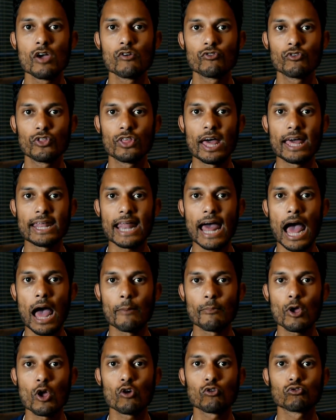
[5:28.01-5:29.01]
for that
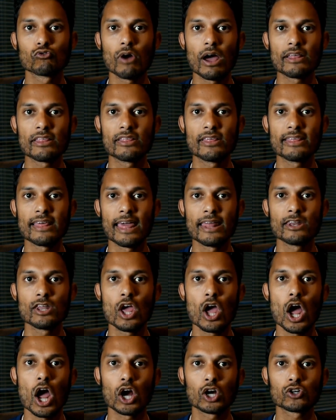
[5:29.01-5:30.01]
app rather than
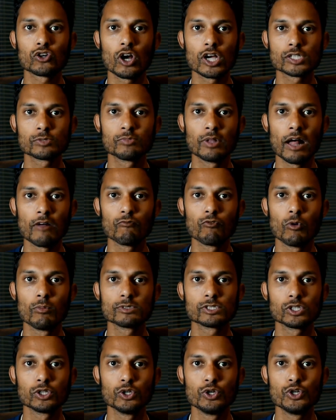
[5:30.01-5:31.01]
a cross-platform
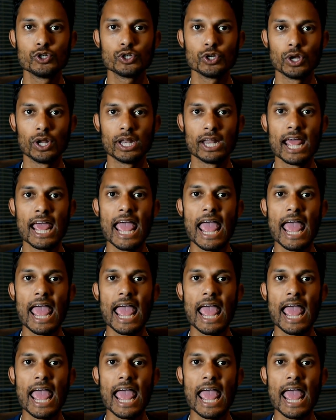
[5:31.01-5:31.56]
solution.